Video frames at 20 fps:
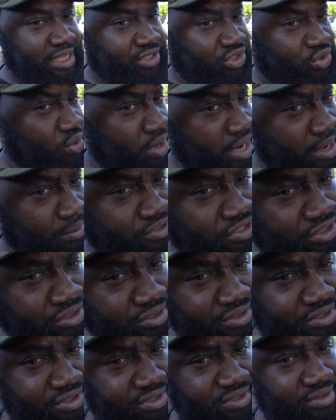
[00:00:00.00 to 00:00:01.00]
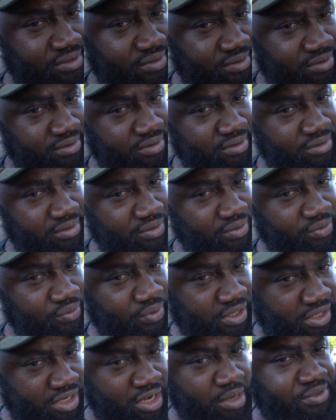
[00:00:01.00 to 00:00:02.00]
Got two options
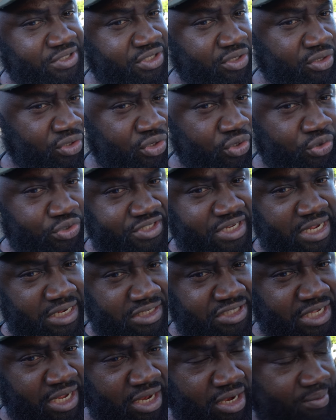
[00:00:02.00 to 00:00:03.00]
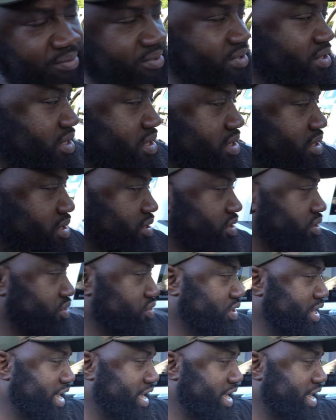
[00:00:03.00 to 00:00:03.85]
when it comes to your gooseneck setup. You